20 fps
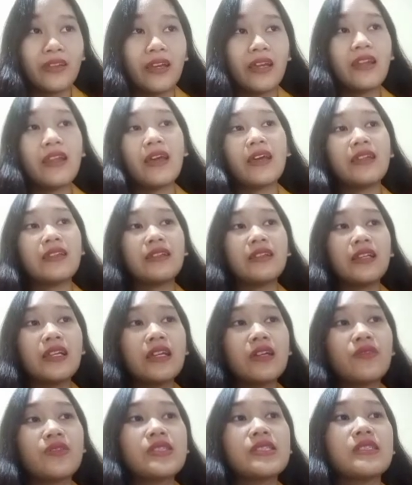and
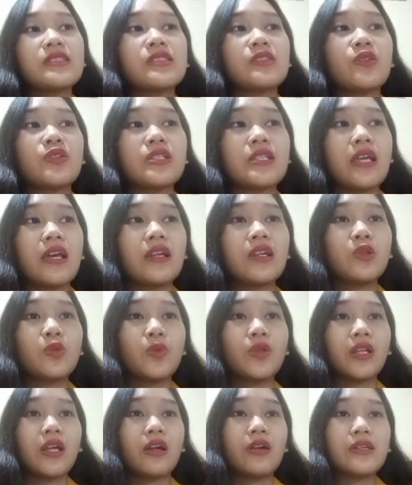handling risks associated
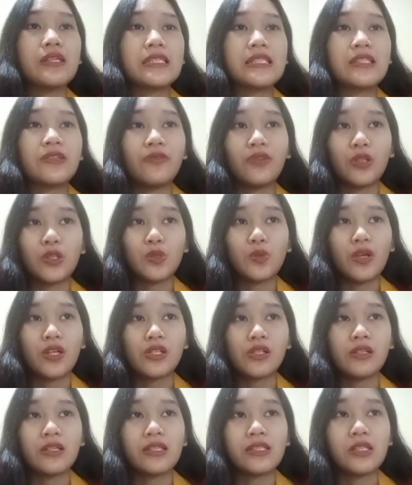with currency
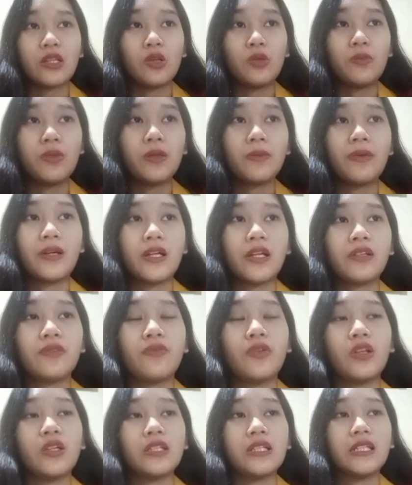fluctuation and global market
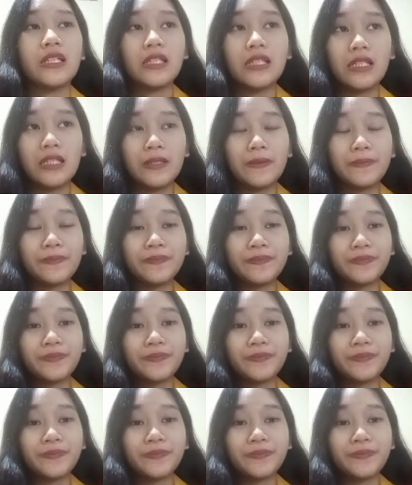volatility.